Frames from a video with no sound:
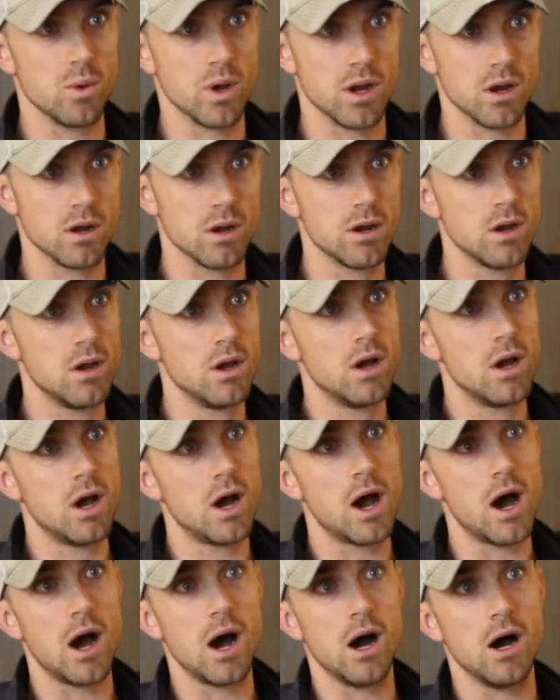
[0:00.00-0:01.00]
winter.
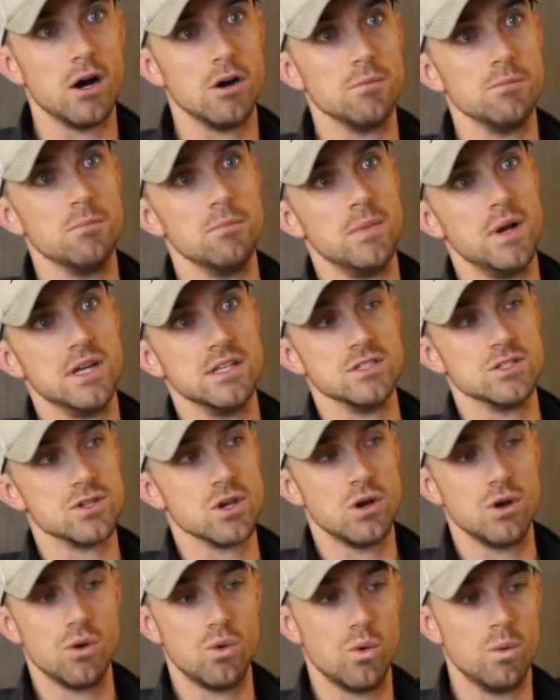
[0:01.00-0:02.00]
And
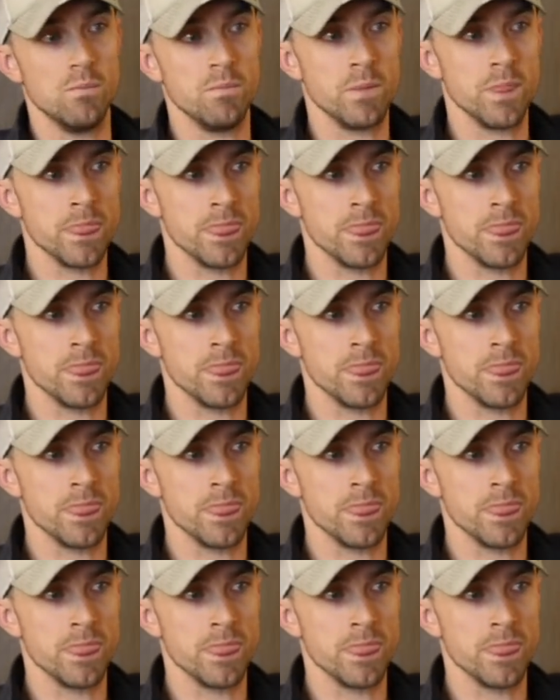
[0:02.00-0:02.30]
so